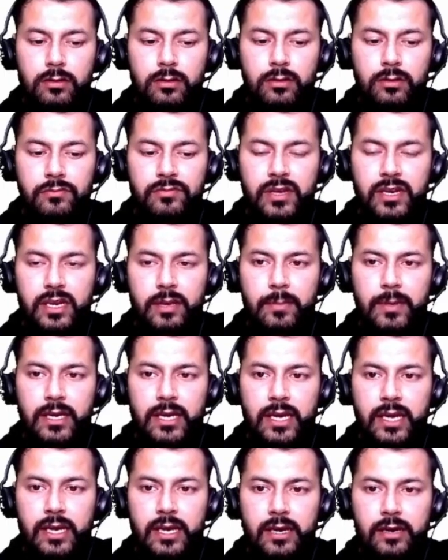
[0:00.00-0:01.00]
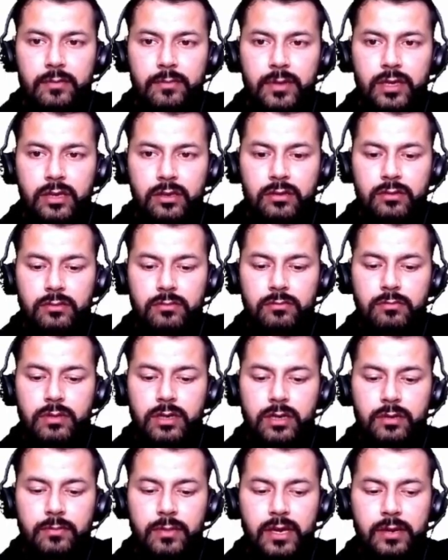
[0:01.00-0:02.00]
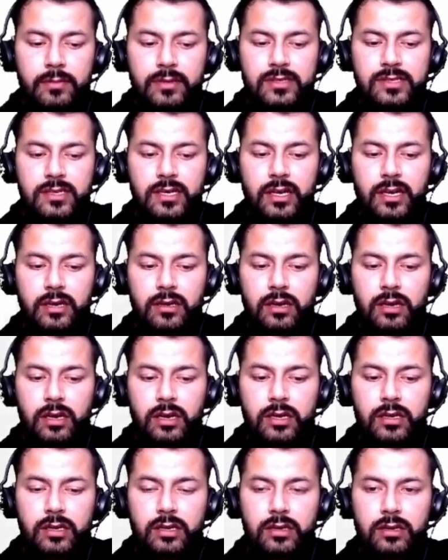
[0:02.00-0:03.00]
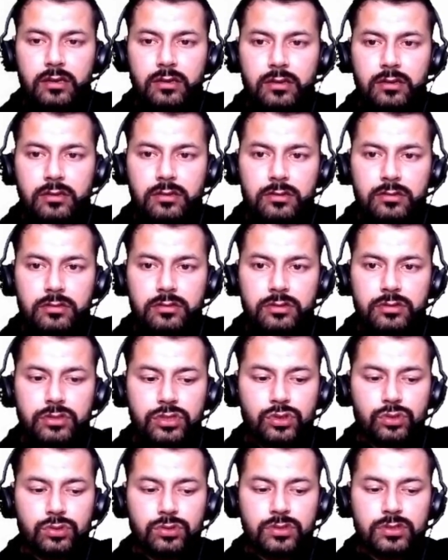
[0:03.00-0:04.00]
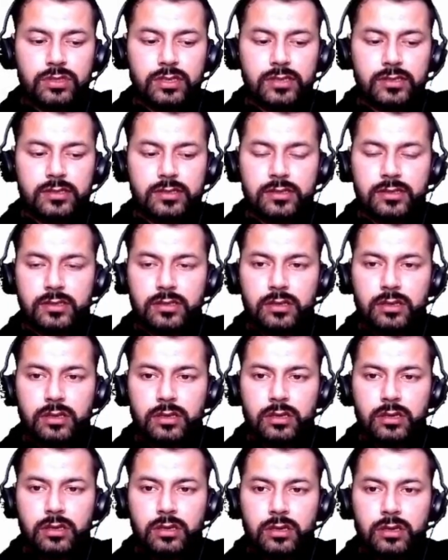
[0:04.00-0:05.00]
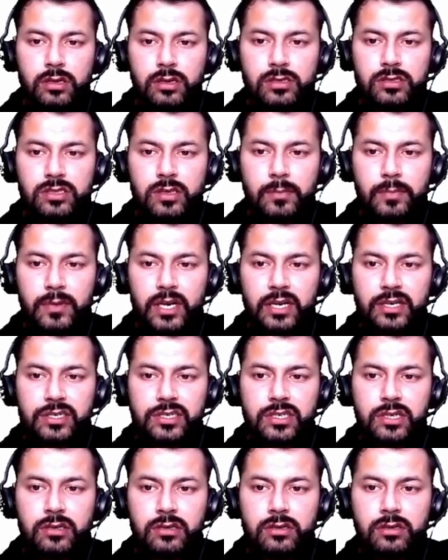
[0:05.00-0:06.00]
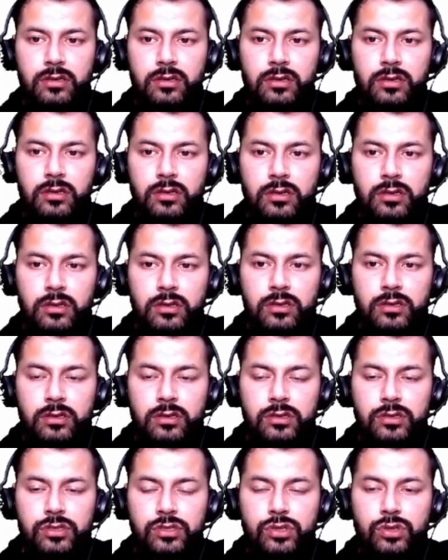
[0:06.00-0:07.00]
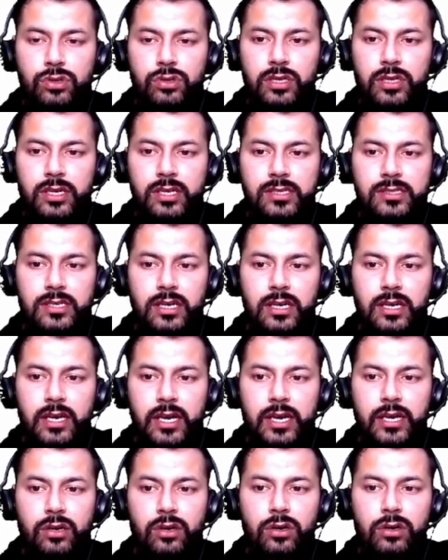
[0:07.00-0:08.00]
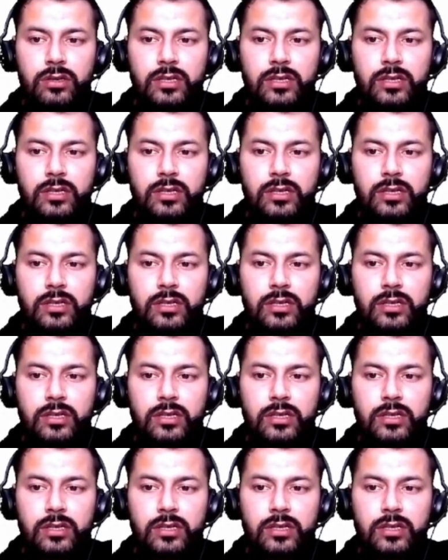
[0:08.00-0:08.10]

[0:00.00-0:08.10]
variable a and b, but by mistake I choose this subtraction. So the result I got,